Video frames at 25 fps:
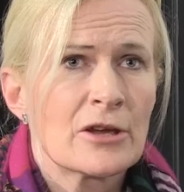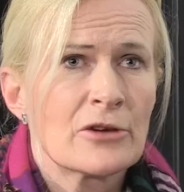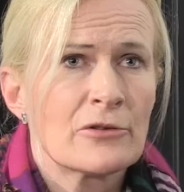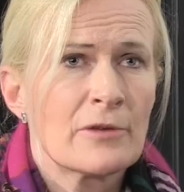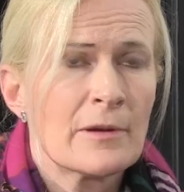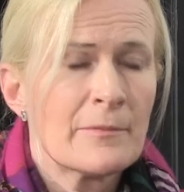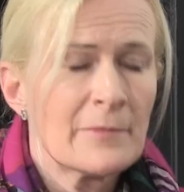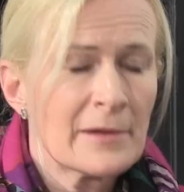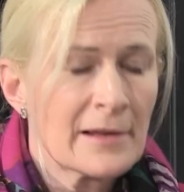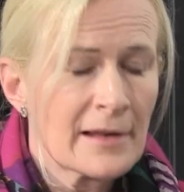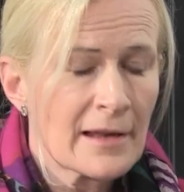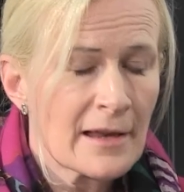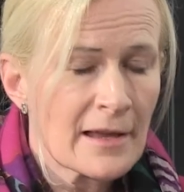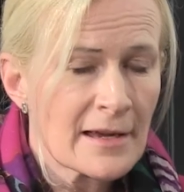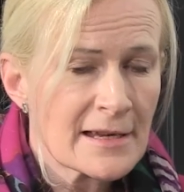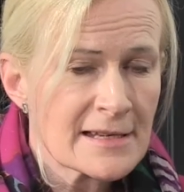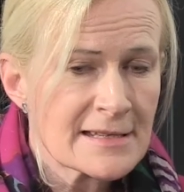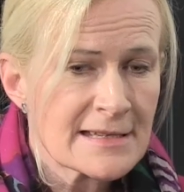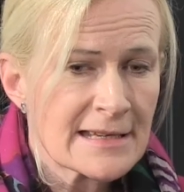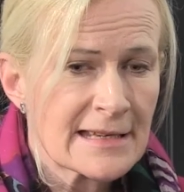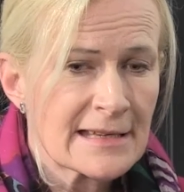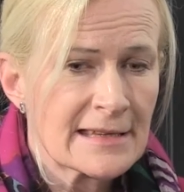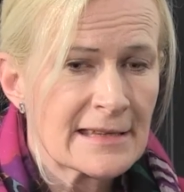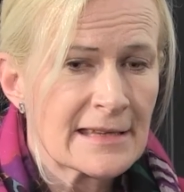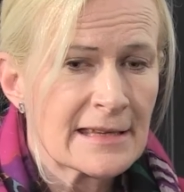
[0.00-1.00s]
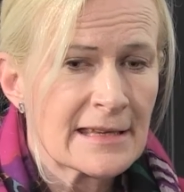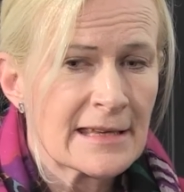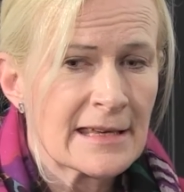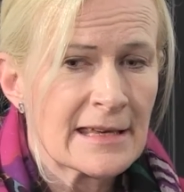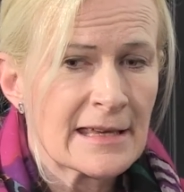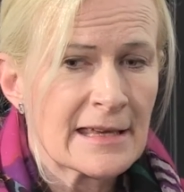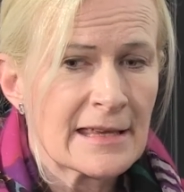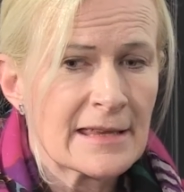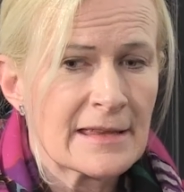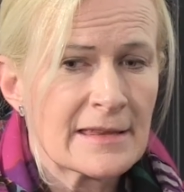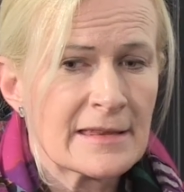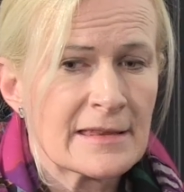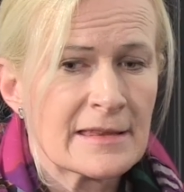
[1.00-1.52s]
criminalising
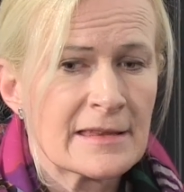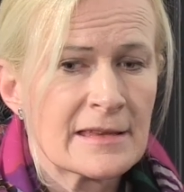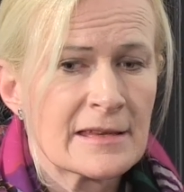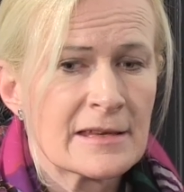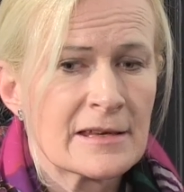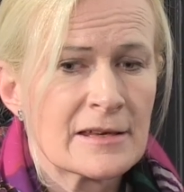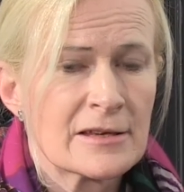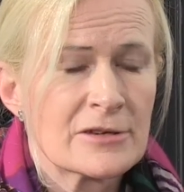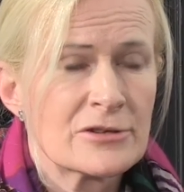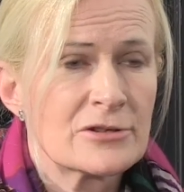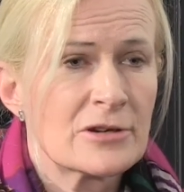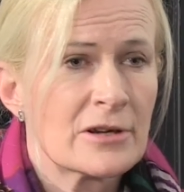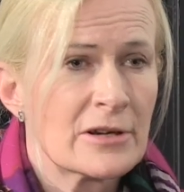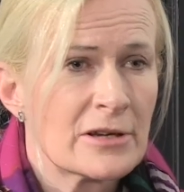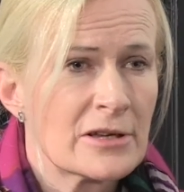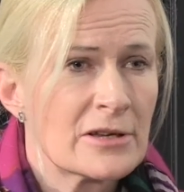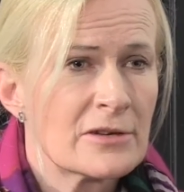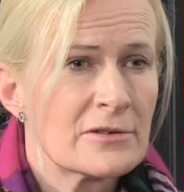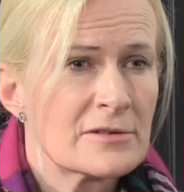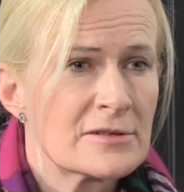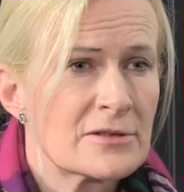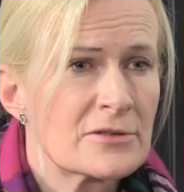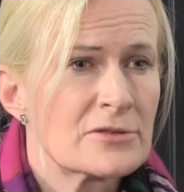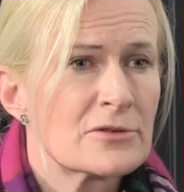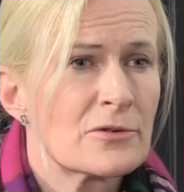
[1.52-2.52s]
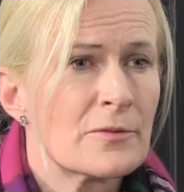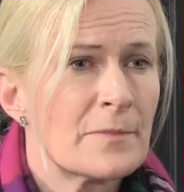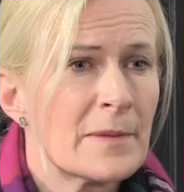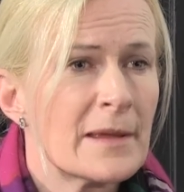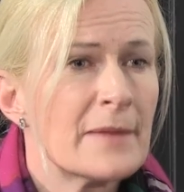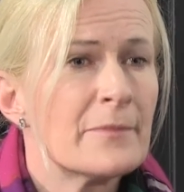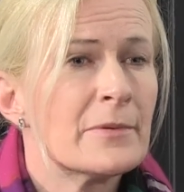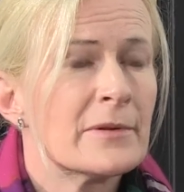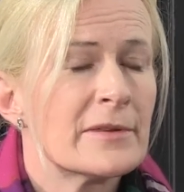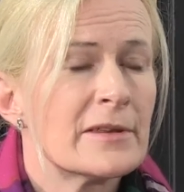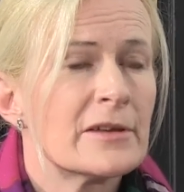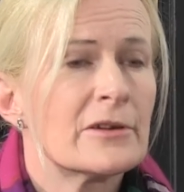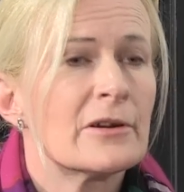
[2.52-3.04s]
the drug users or
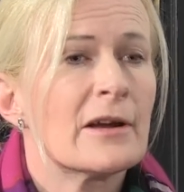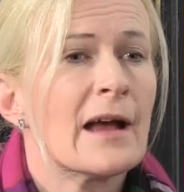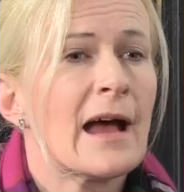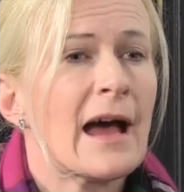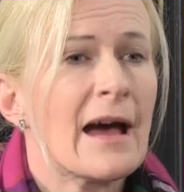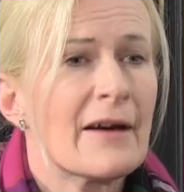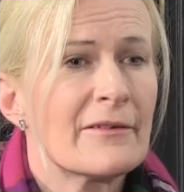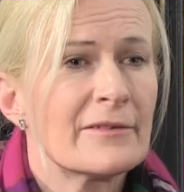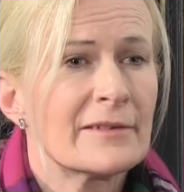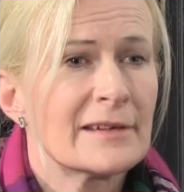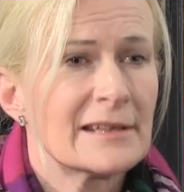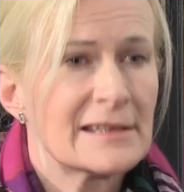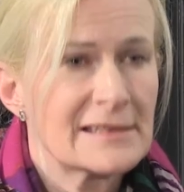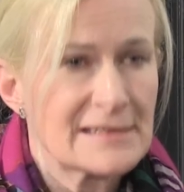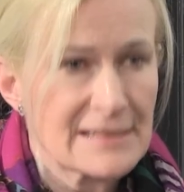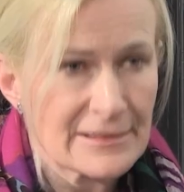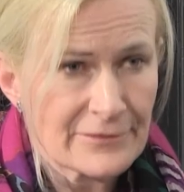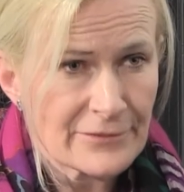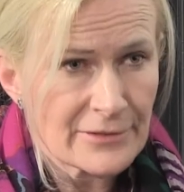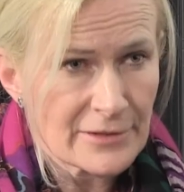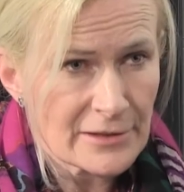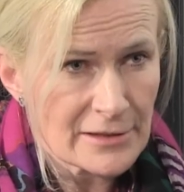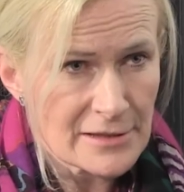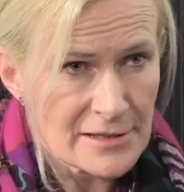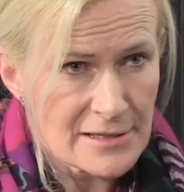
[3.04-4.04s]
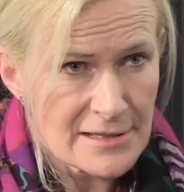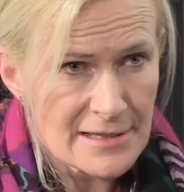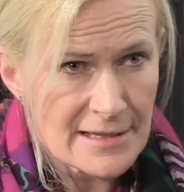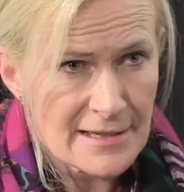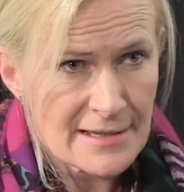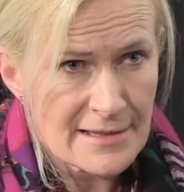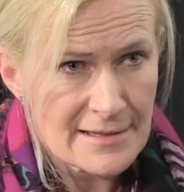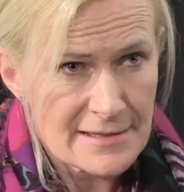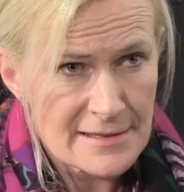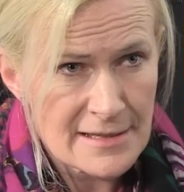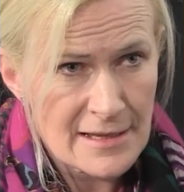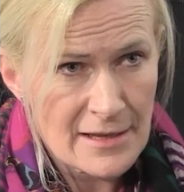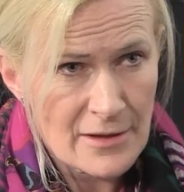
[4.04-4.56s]
people that are having
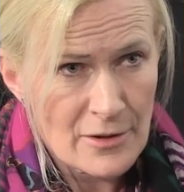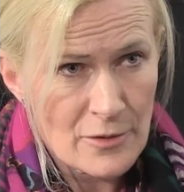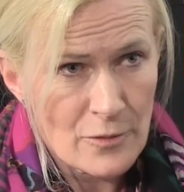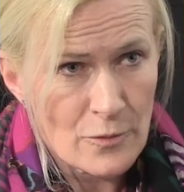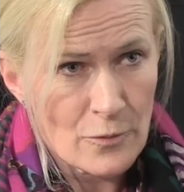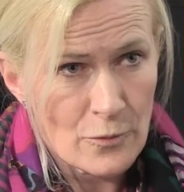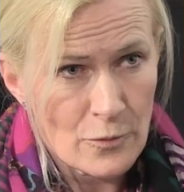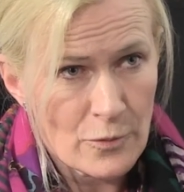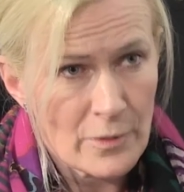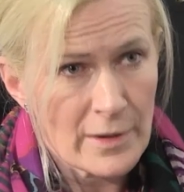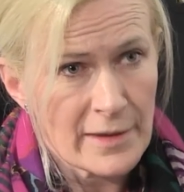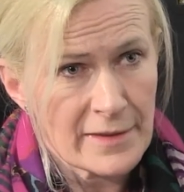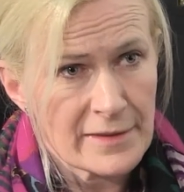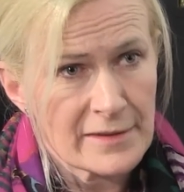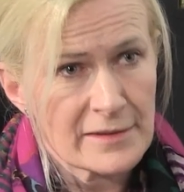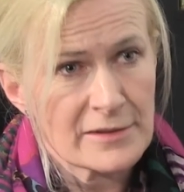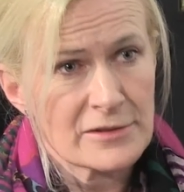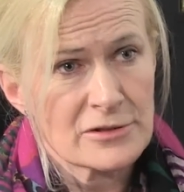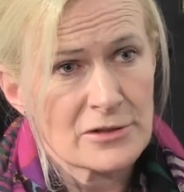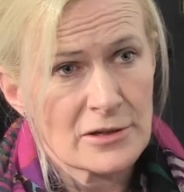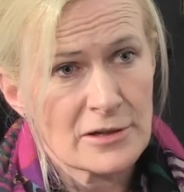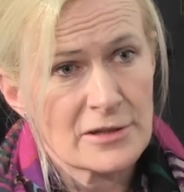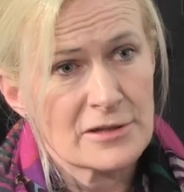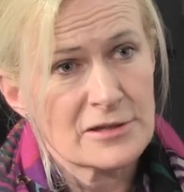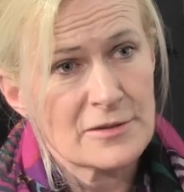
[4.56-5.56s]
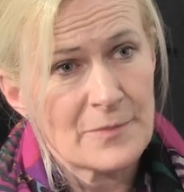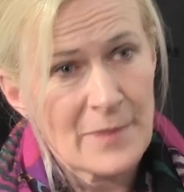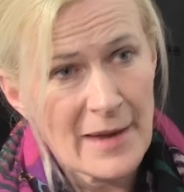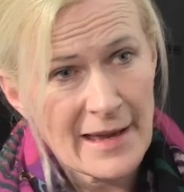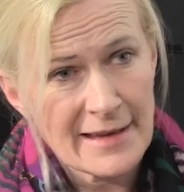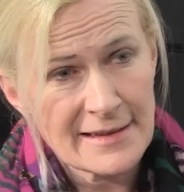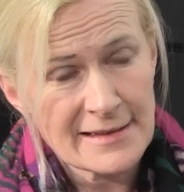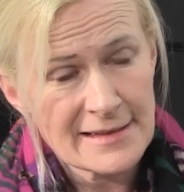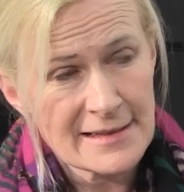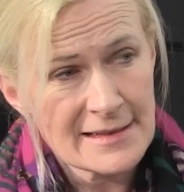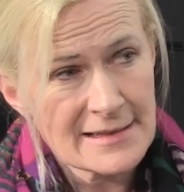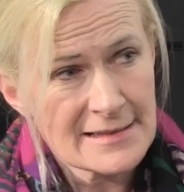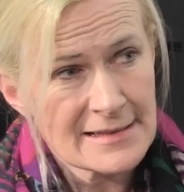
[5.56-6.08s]
difficulties with drug
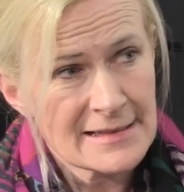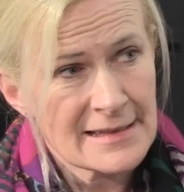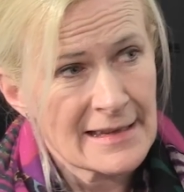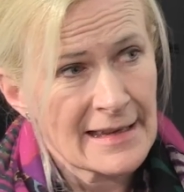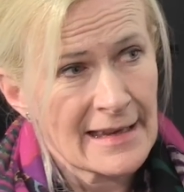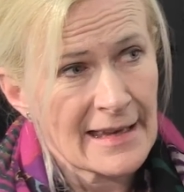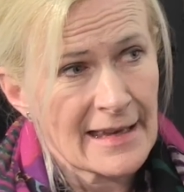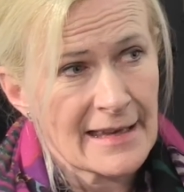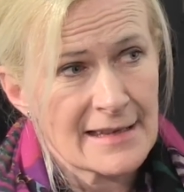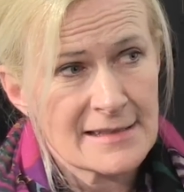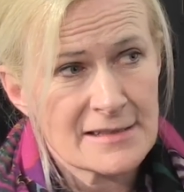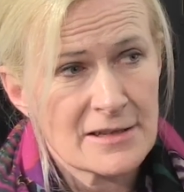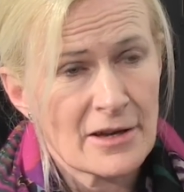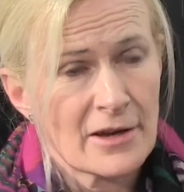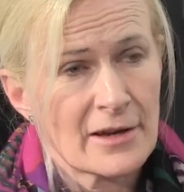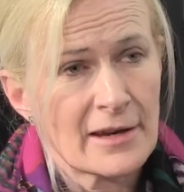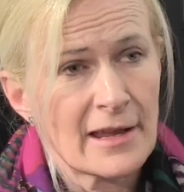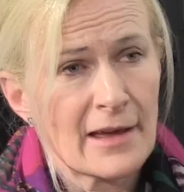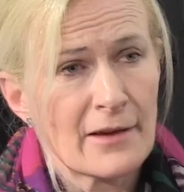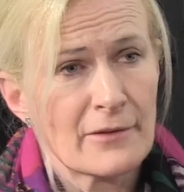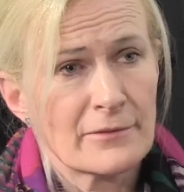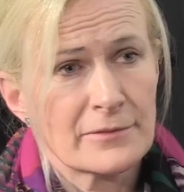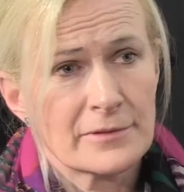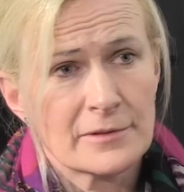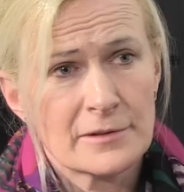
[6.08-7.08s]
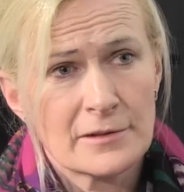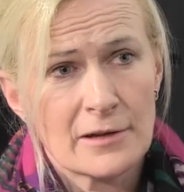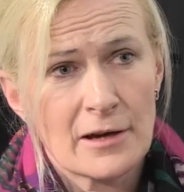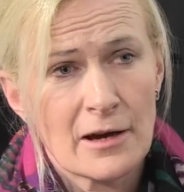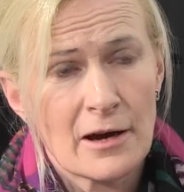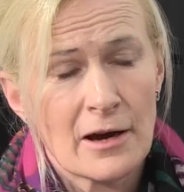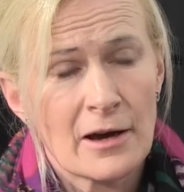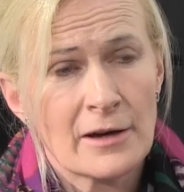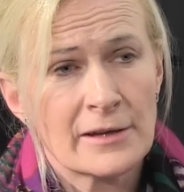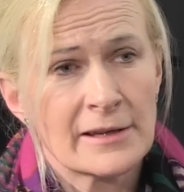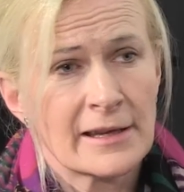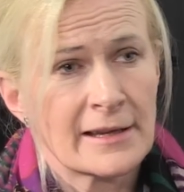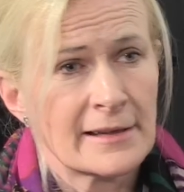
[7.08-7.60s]
dependence is not helpful
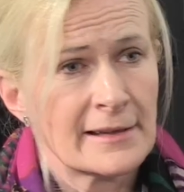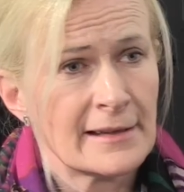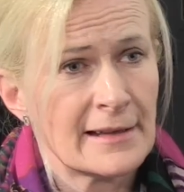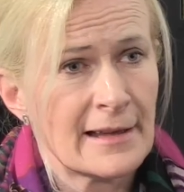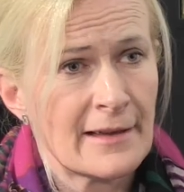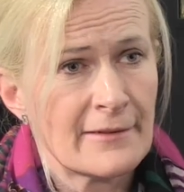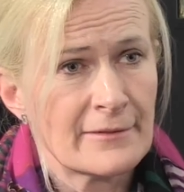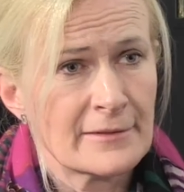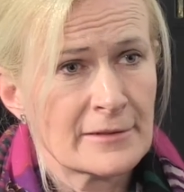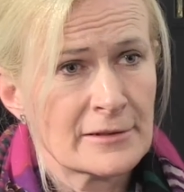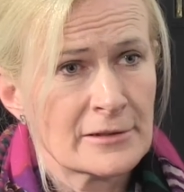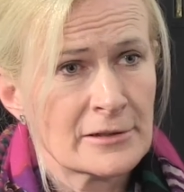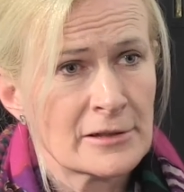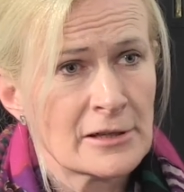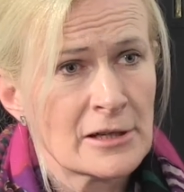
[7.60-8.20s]
on any level.